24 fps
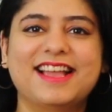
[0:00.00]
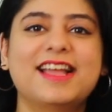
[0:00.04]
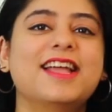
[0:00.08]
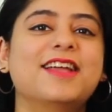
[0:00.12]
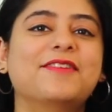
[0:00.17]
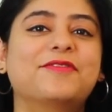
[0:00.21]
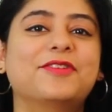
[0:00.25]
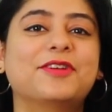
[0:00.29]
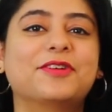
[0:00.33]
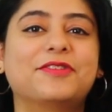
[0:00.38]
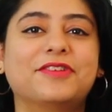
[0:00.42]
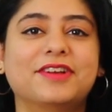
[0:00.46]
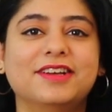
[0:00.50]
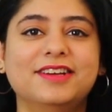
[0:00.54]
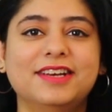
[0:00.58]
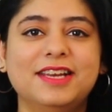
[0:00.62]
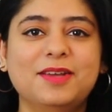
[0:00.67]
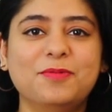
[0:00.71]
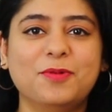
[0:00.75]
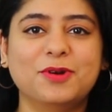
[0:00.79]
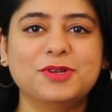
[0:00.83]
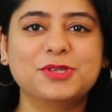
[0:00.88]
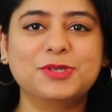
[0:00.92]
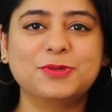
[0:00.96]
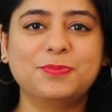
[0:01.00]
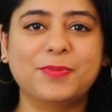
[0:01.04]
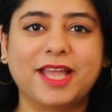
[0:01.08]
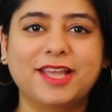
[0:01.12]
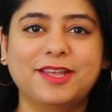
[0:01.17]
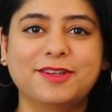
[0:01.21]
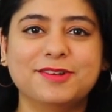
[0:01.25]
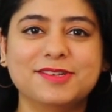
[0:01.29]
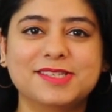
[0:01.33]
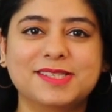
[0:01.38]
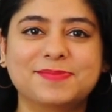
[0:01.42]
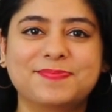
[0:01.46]
If you really want to
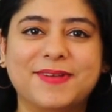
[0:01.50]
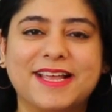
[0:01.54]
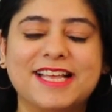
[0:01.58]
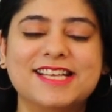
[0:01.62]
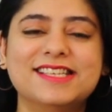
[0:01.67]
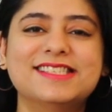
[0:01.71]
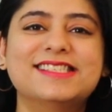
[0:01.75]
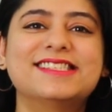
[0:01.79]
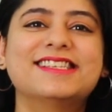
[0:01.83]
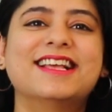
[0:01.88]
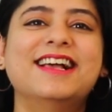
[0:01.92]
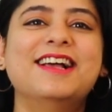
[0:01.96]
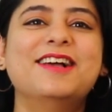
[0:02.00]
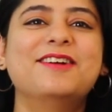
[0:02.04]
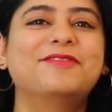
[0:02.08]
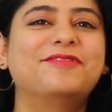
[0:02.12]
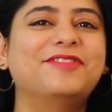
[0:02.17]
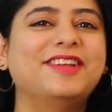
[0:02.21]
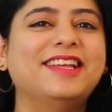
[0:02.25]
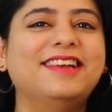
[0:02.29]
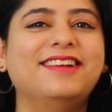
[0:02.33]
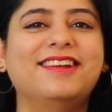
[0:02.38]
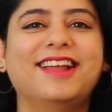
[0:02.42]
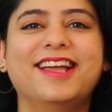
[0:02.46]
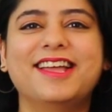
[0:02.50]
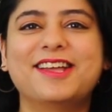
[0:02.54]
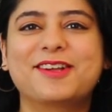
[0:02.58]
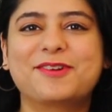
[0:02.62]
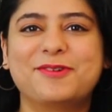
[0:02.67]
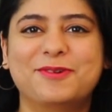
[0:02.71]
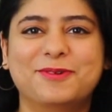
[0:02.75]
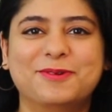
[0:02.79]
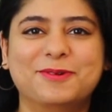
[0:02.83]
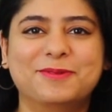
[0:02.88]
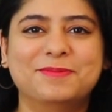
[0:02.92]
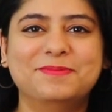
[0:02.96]
make your space feel like
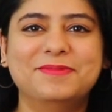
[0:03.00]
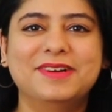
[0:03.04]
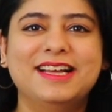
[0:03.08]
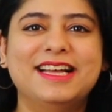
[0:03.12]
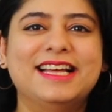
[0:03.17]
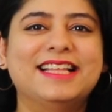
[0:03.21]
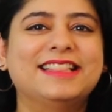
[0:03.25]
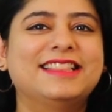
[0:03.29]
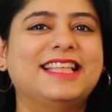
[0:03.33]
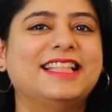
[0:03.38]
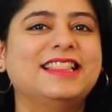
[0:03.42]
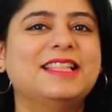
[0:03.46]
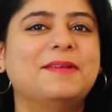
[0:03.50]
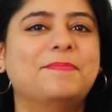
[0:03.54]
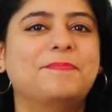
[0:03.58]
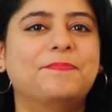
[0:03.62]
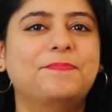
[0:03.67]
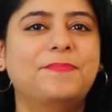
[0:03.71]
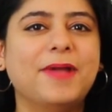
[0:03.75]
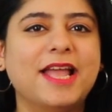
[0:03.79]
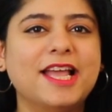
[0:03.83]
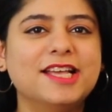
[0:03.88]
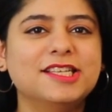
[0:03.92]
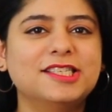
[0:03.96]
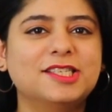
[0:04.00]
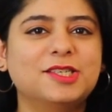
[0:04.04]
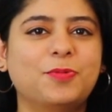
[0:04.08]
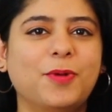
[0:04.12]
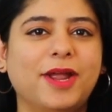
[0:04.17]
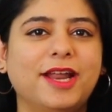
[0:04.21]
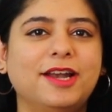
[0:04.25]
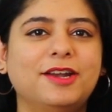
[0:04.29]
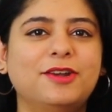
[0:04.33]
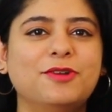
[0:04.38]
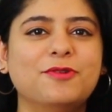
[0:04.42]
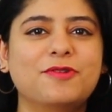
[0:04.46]
home, then the best
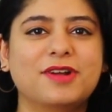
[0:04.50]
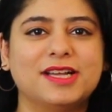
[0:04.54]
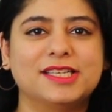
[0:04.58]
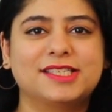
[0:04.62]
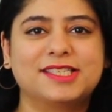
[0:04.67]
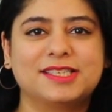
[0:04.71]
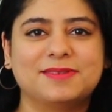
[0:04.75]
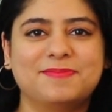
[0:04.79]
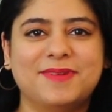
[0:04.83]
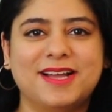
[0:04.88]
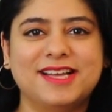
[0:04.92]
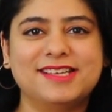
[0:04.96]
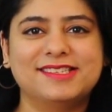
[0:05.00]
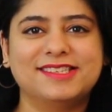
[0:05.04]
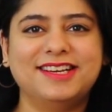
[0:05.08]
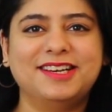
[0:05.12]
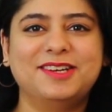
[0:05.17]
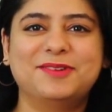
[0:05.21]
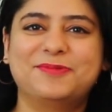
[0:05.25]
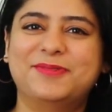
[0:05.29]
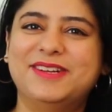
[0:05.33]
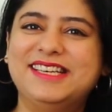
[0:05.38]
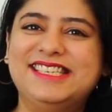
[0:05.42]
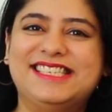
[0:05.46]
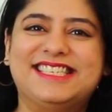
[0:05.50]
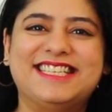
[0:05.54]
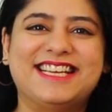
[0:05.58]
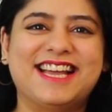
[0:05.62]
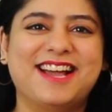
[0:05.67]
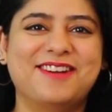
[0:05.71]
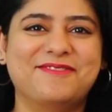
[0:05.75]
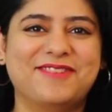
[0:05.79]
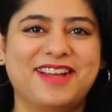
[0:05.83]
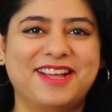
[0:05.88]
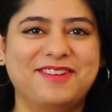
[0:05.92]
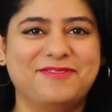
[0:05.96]
way to customize it with
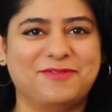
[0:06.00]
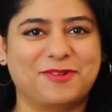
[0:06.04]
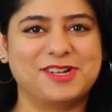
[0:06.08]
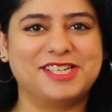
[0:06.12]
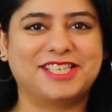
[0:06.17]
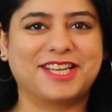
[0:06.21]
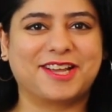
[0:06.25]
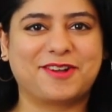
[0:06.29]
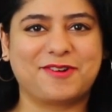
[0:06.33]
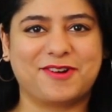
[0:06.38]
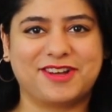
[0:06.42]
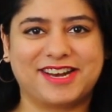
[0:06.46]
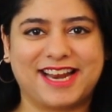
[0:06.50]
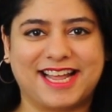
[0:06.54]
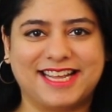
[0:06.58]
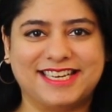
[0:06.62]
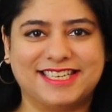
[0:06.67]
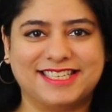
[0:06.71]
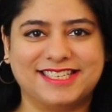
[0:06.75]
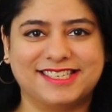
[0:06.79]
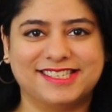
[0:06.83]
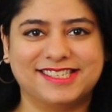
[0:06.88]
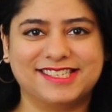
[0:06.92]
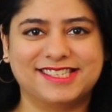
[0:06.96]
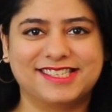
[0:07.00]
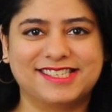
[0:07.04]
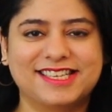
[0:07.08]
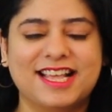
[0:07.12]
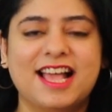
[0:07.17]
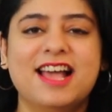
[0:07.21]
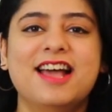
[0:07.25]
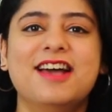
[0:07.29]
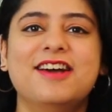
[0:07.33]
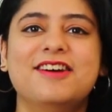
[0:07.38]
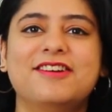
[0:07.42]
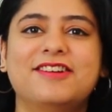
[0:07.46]
DIY wall decor ideas.
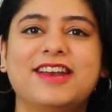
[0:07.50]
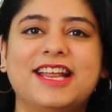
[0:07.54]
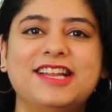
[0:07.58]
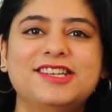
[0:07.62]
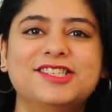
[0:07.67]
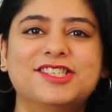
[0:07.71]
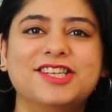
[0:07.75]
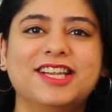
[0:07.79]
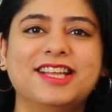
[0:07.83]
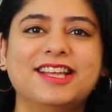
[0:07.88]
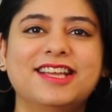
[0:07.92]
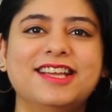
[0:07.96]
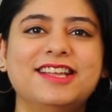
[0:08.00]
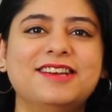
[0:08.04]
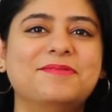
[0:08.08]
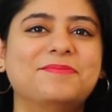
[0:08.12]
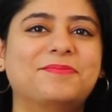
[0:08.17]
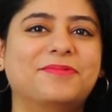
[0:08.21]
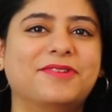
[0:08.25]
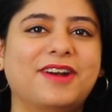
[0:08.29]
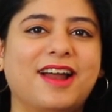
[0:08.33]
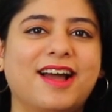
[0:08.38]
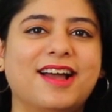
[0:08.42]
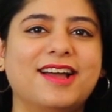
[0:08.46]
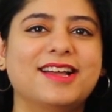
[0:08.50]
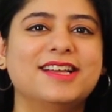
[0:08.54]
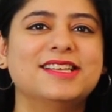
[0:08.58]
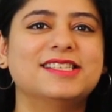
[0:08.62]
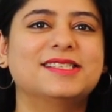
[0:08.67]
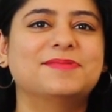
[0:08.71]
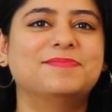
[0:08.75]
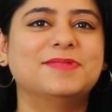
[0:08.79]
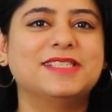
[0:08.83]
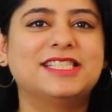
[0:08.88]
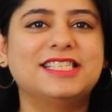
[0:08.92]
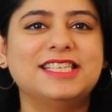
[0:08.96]
Ranging in
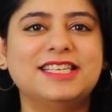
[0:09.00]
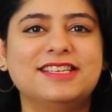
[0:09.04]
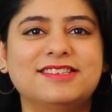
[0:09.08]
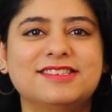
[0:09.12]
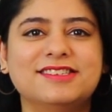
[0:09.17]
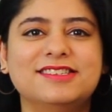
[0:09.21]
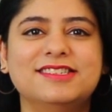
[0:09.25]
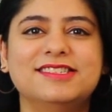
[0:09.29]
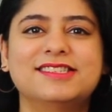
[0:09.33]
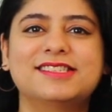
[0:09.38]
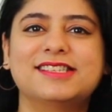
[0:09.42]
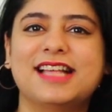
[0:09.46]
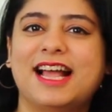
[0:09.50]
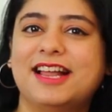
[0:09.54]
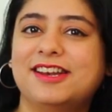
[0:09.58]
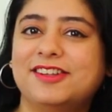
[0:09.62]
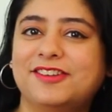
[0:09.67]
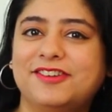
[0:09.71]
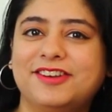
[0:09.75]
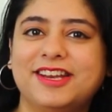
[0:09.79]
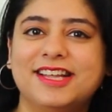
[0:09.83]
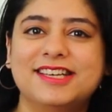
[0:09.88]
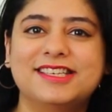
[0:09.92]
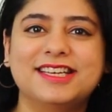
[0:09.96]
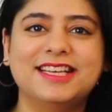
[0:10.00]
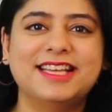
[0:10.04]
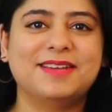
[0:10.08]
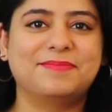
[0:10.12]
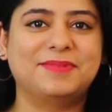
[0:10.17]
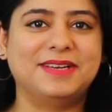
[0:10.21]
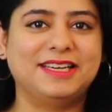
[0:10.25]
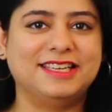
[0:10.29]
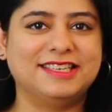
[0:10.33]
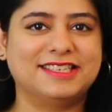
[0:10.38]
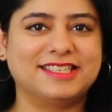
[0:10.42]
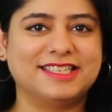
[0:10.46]
price, materials and creating
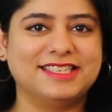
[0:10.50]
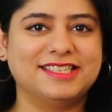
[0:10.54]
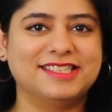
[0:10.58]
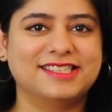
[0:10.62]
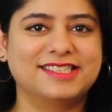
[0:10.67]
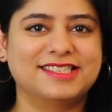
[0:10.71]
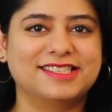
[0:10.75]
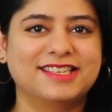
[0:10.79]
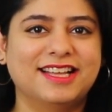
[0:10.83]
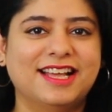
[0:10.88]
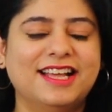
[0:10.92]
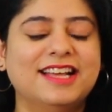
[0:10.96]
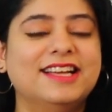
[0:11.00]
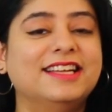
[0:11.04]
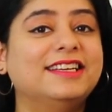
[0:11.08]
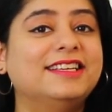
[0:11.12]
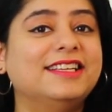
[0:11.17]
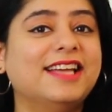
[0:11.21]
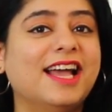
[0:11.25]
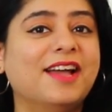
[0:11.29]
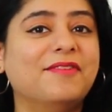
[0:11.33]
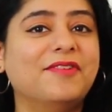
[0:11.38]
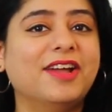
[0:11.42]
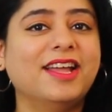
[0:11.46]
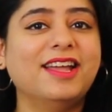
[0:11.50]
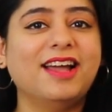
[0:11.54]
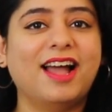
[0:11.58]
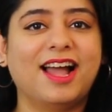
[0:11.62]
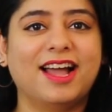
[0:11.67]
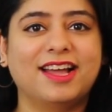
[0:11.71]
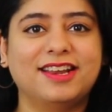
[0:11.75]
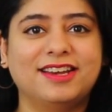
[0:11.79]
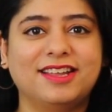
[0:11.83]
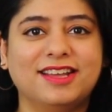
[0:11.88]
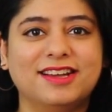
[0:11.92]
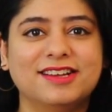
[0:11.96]
abilities, DIY
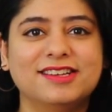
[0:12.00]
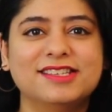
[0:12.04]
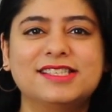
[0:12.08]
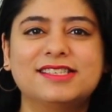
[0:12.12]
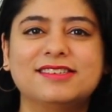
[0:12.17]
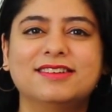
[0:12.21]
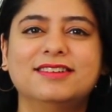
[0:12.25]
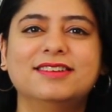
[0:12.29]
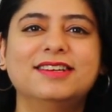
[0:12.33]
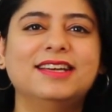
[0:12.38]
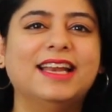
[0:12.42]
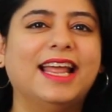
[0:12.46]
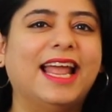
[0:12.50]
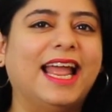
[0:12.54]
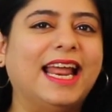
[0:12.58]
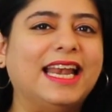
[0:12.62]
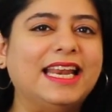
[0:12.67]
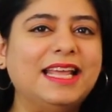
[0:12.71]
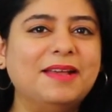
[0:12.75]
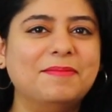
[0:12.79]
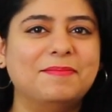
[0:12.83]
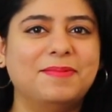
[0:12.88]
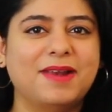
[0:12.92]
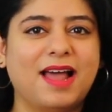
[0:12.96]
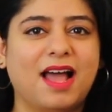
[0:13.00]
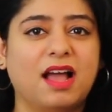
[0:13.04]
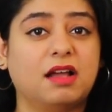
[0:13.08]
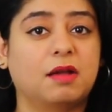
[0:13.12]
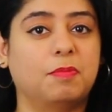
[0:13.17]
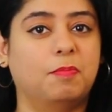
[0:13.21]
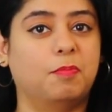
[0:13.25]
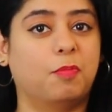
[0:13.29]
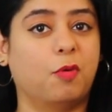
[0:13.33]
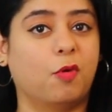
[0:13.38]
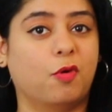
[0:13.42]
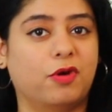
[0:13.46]
ideas turn any
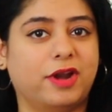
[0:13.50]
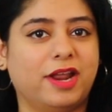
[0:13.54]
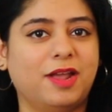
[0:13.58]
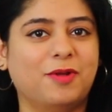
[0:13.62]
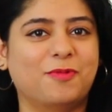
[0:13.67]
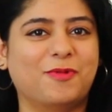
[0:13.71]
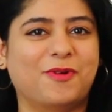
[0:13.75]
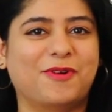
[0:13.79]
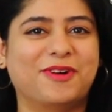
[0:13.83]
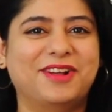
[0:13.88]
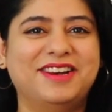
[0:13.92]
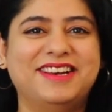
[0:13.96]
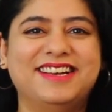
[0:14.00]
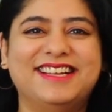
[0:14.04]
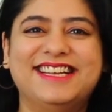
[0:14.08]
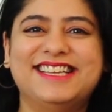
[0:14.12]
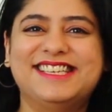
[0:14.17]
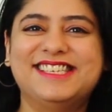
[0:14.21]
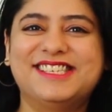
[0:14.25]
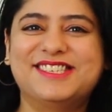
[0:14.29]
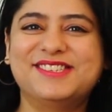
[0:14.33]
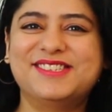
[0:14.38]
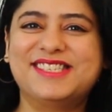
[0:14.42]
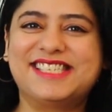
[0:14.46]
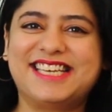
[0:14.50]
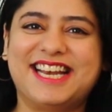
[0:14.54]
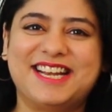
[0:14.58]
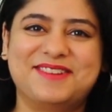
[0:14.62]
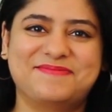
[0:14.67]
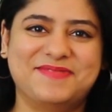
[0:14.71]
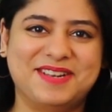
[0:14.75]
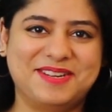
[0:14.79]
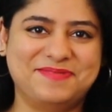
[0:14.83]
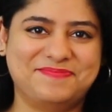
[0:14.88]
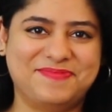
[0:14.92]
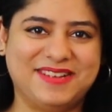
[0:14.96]
blank, boring wall into a
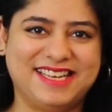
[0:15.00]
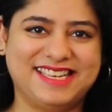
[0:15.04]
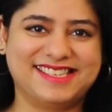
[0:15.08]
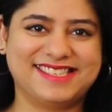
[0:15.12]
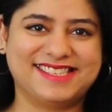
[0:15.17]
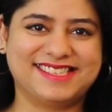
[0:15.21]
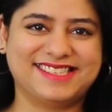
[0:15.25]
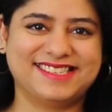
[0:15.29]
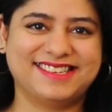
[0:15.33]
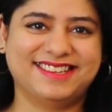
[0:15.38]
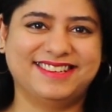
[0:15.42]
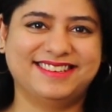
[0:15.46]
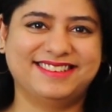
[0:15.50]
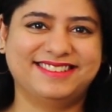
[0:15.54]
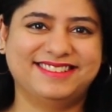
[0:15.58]
statement piece.